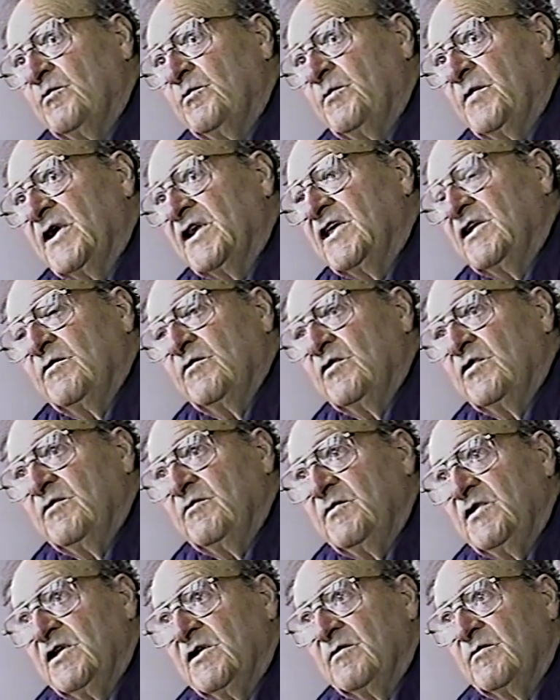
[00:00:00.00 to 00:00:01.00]
But he wouldn't
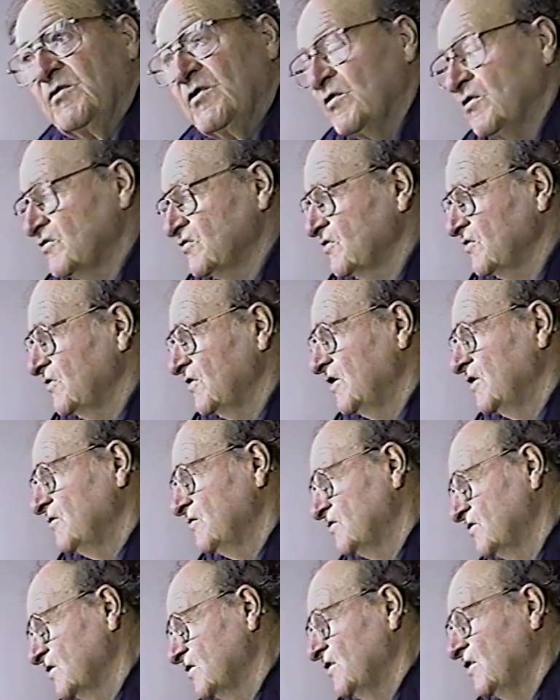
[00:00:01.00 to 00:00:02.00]
be a bull, so they
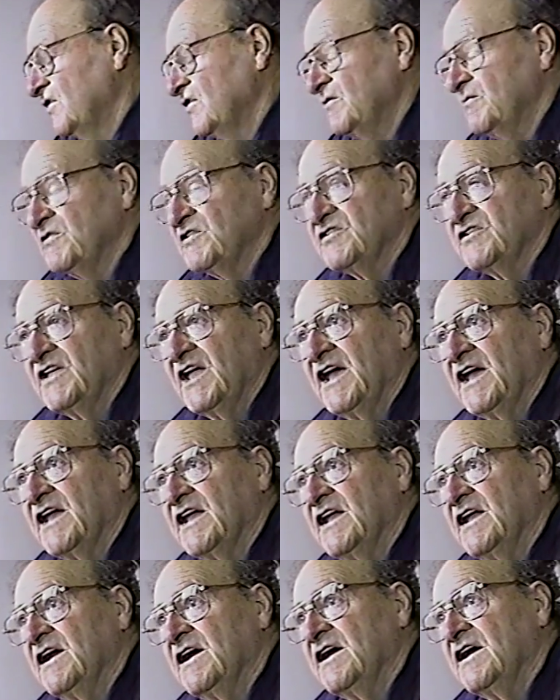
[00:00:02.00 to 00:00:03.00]
used to call him a
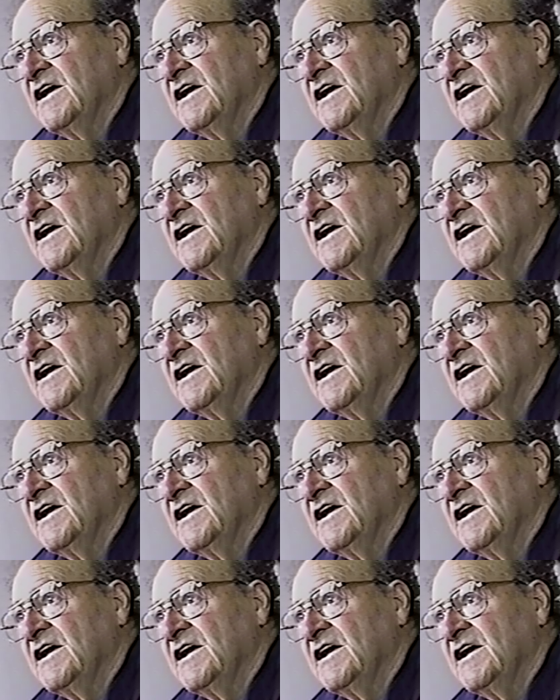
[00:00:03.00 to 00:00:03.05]
stag.